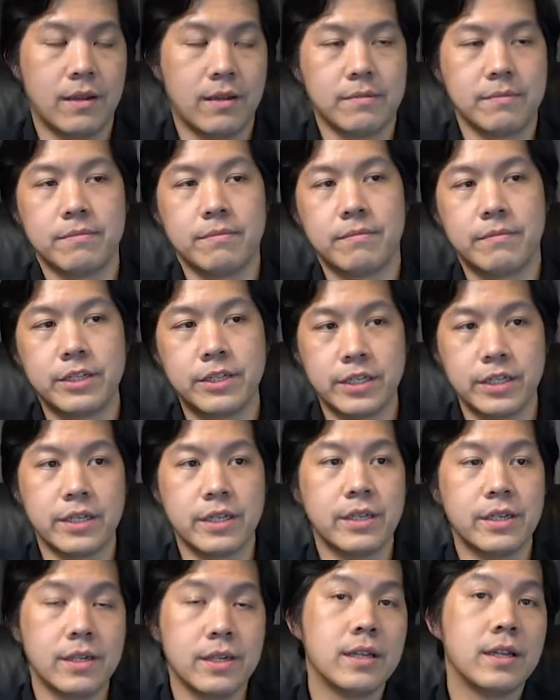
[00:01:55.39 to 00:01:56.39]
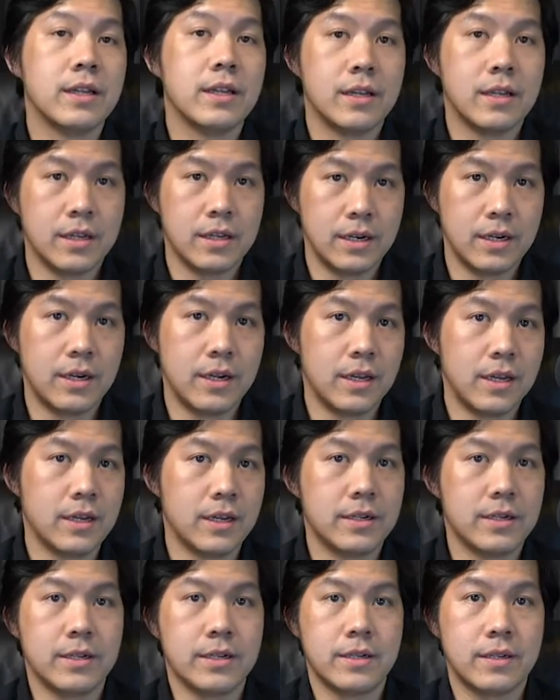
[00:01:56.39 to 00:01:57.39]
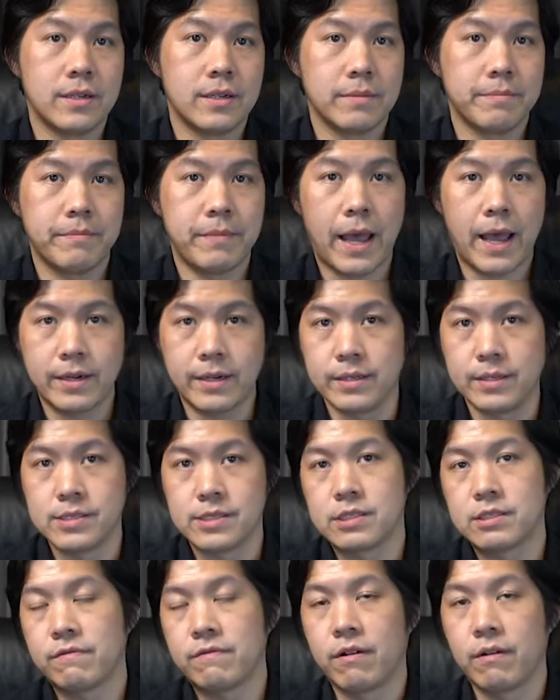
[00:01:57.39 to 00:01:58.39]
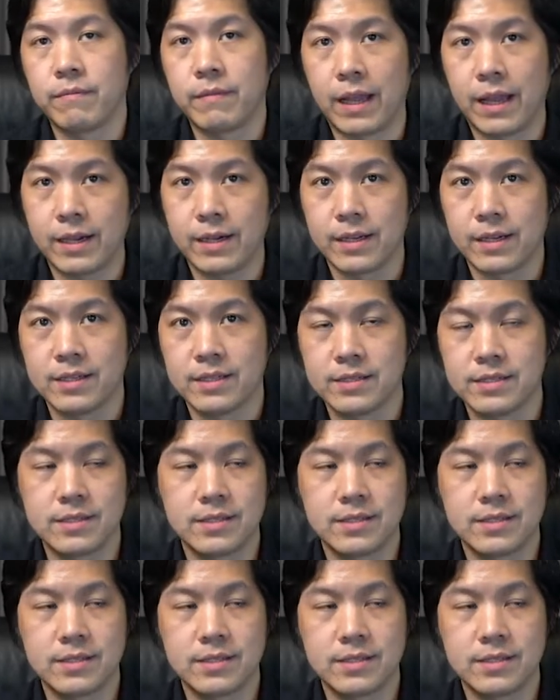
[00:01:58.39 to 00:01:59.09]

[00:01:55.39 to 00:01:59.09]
machine learn patterns from data.